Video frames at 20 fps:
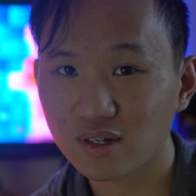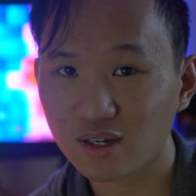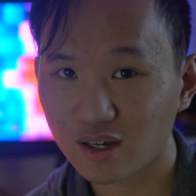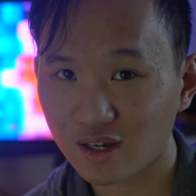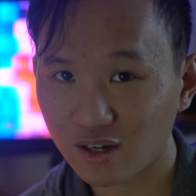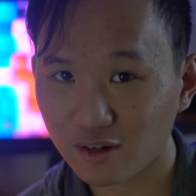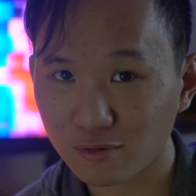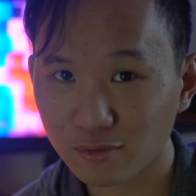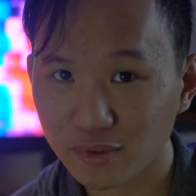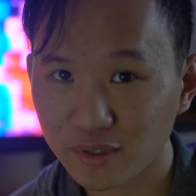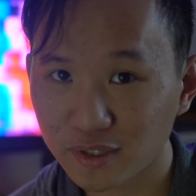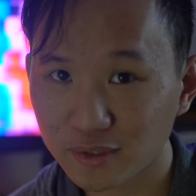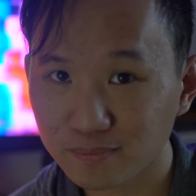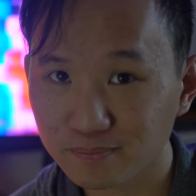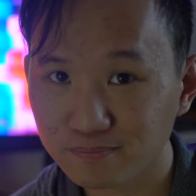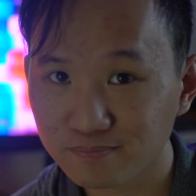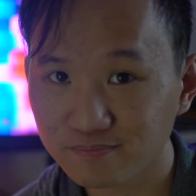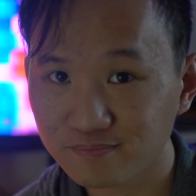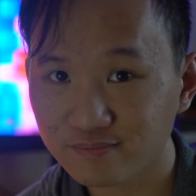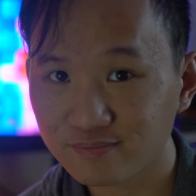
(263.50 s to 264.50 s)
I'll read them,
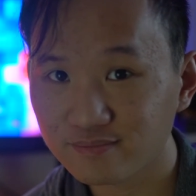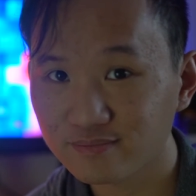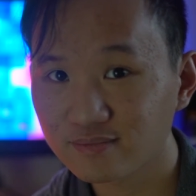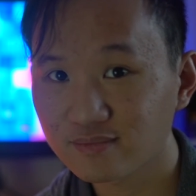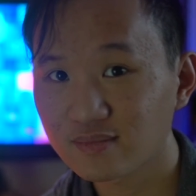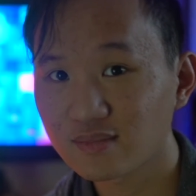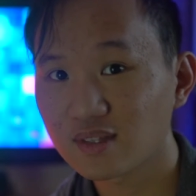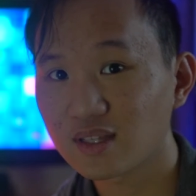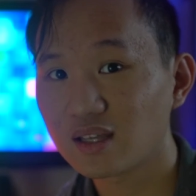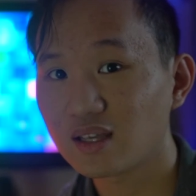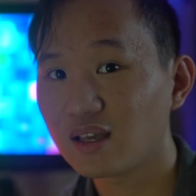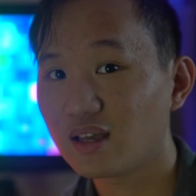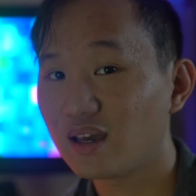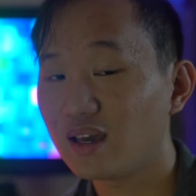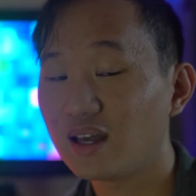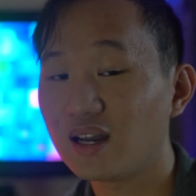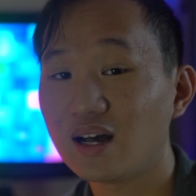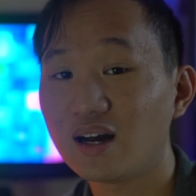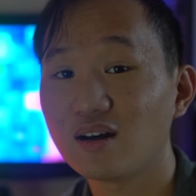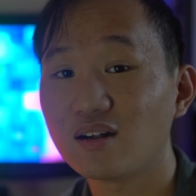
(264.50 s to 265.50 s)

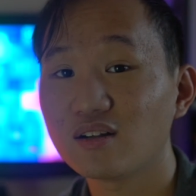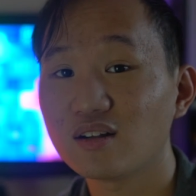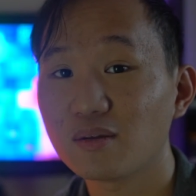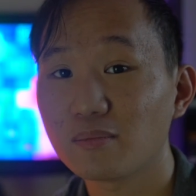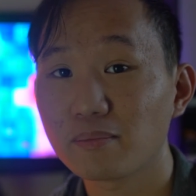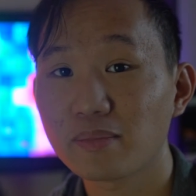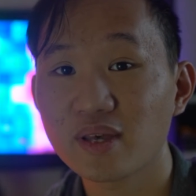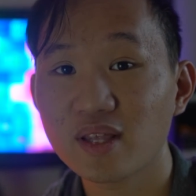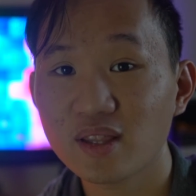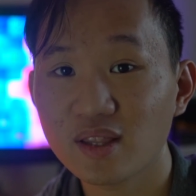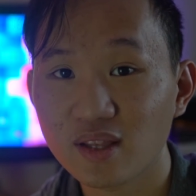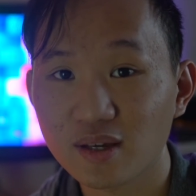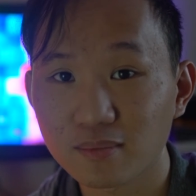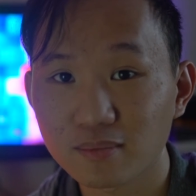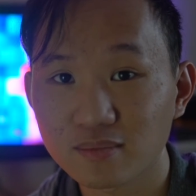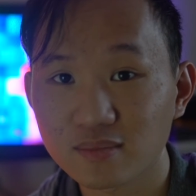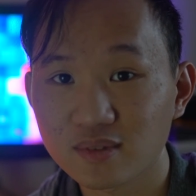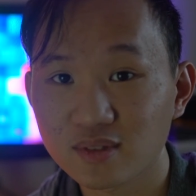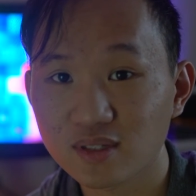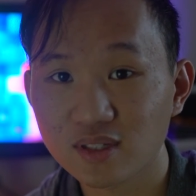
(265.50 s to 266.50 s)
and I'll pin
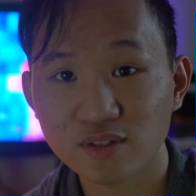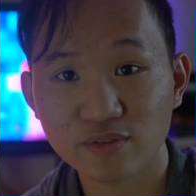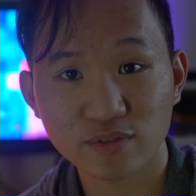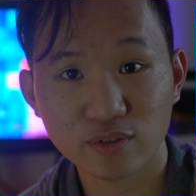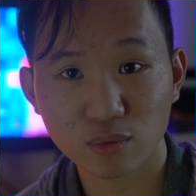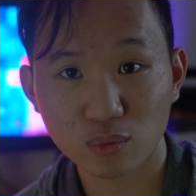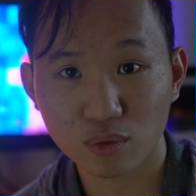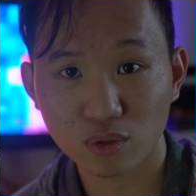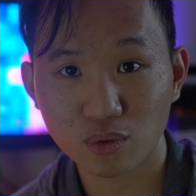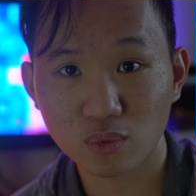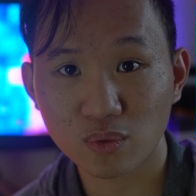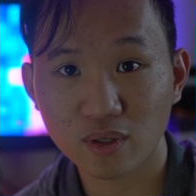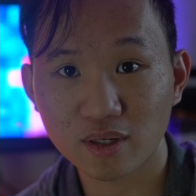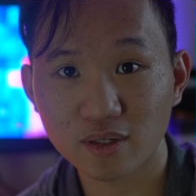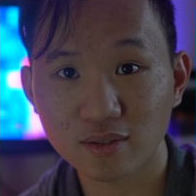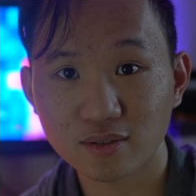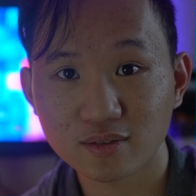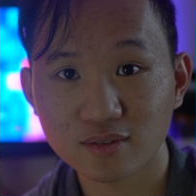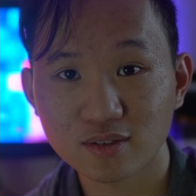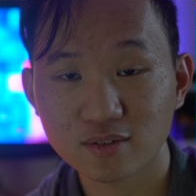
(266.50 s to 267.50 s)
them if they're
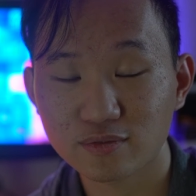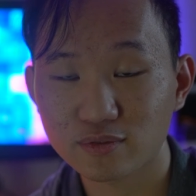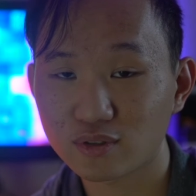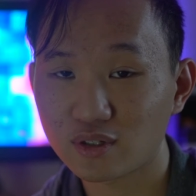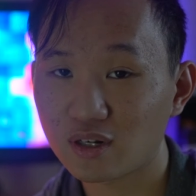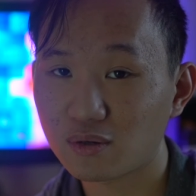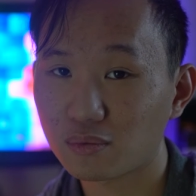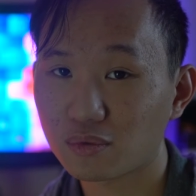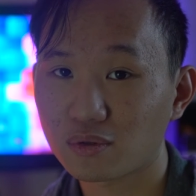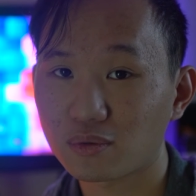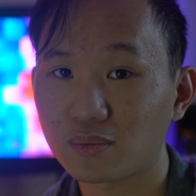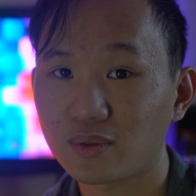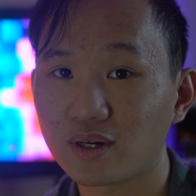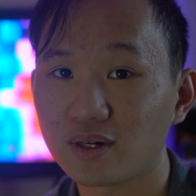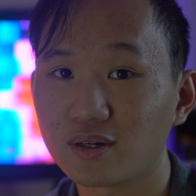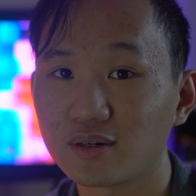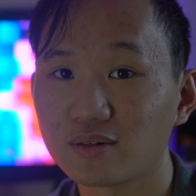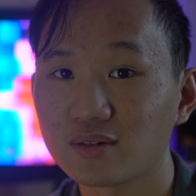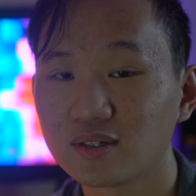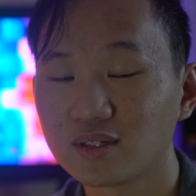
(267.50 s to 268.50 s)
worthwhile. If they're not
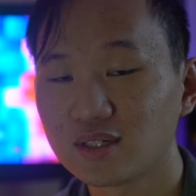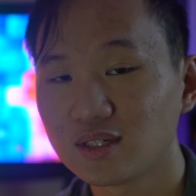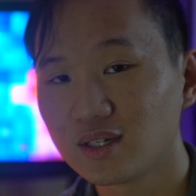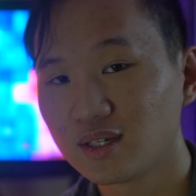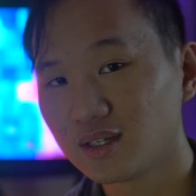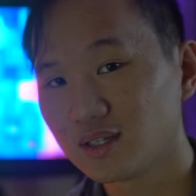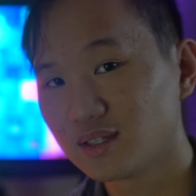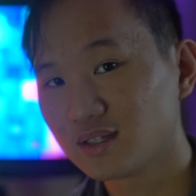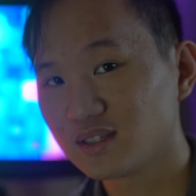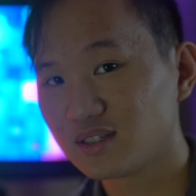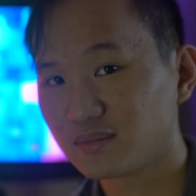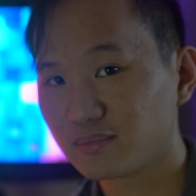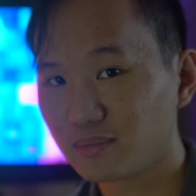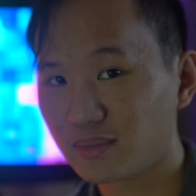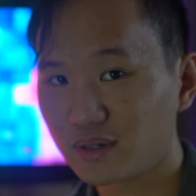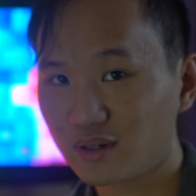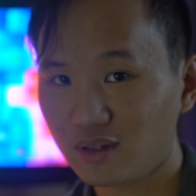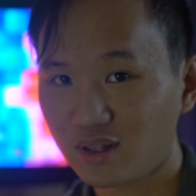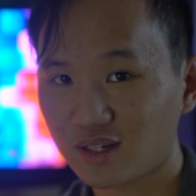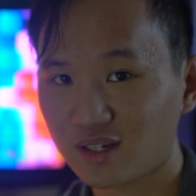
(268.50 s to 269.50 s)
worthwhile,
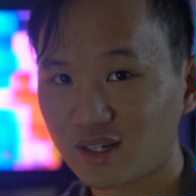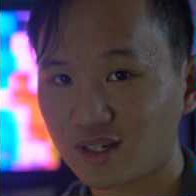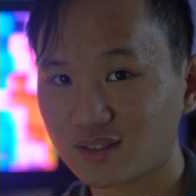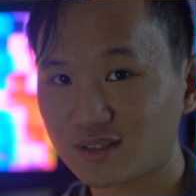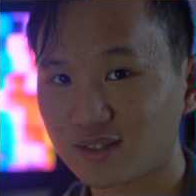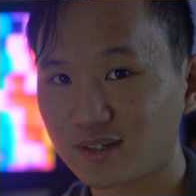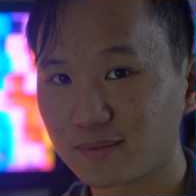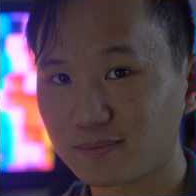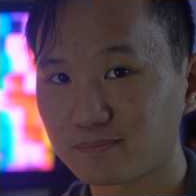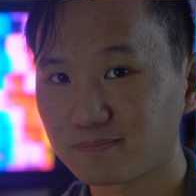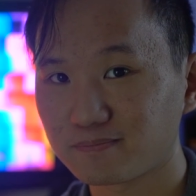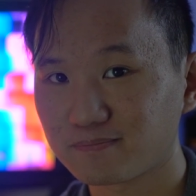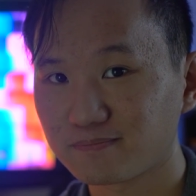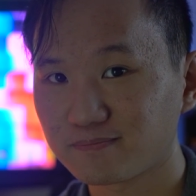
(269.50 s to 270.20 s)
better luck next time.